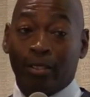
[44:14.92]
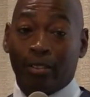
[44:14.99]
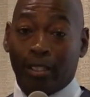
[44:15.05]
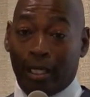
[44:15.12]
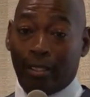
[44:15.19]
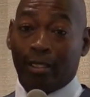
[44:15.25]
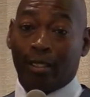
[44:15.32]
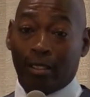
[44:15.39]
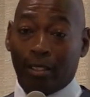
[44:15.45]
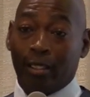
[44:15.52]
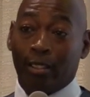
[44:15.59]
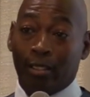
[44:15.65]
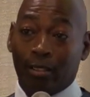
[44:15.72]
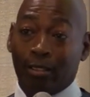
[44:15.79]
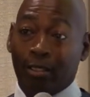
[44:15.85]

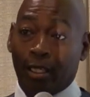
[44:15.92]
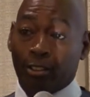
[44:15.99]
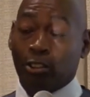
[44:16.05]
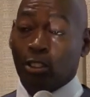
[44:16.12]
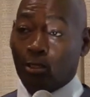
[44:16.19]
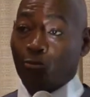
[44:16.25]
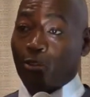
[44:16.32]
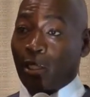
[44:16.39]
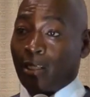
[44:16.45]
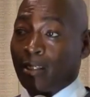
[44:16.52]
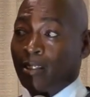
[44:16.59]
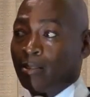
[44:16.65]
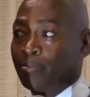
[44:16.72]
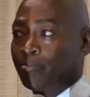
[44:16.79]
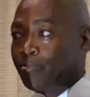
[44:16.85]
Technically, it should have
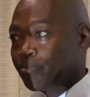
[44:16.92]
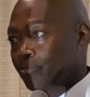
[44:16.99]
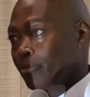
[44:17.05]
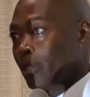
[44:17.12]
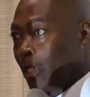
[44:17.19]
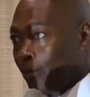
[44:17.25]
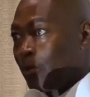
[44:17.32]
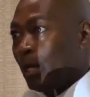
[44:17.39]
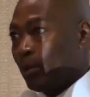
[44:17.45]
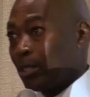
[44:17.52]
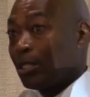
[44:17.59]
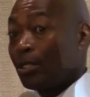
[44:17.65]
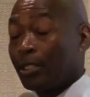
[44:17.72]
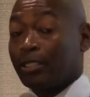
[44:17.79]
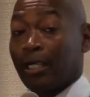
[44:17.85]
taken, if they would
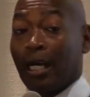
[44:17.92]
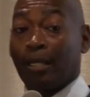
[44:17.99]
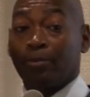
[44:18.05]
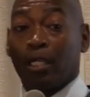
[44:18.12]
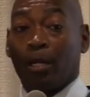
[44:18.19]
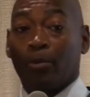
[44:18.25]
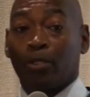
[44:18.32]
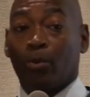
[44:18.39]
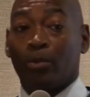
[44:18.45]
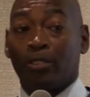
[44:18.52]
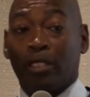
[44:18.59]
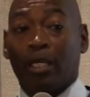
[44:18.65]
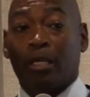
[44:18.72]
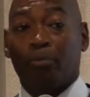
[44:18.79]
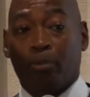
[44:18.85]
have done the timetables, it would have
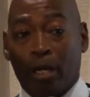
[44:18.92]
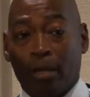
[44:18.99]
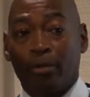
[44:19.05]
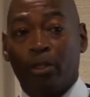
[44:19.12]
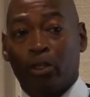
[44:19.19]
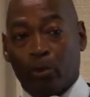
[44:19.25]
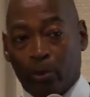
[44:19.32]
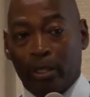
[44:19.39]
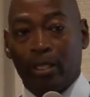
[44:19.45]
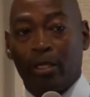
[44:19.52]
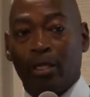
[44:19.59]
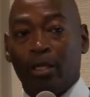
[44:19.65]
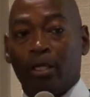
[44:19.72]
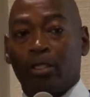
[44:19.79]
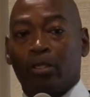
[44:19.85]
taken probably
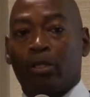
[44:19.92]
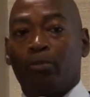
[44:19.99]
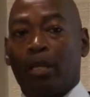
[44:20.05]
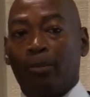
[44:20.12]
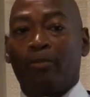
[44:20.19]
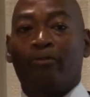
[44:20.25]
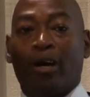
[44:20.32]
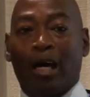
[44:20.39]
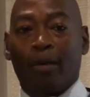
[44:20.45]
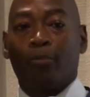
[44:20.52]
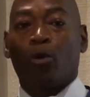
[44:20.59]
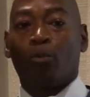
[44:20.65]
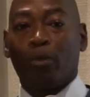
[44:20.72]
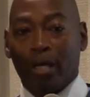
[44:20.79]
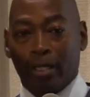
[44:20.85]
3 to maybe 5
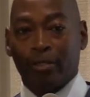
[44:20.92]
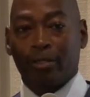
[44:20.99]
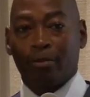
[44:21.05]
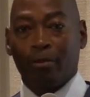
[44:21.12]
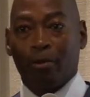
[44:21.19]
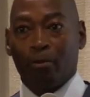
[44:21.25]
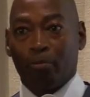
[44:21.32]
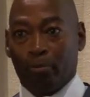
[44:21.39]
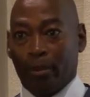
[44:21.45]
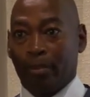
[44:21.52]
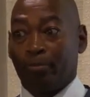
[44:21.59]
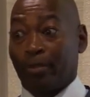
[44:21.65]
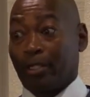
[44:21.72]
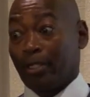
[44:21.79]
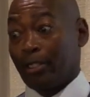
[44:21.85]
more months.
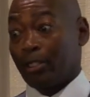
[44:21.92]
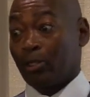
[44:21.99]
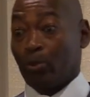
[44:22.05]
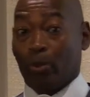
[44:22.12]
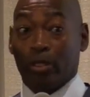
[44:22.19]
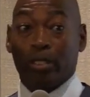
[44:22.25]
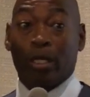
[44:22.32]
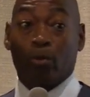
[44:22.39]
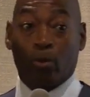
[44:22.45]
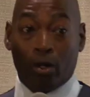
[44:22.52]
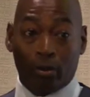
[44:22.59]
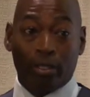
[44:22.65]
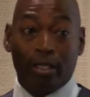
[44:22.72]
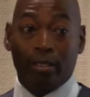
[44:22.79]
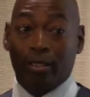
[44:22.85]
But because when they
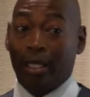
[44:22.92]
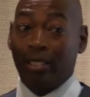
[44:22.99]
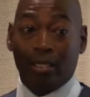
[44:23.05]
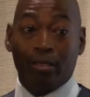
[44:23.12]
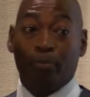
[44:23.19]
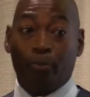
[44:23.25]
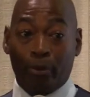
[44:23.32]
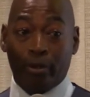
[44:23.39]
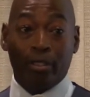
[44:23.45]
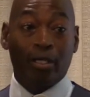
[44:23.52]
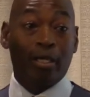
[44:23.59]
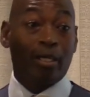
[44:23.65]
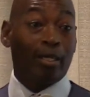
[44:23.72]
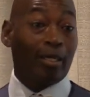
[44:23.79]
wrote it, they didn't put,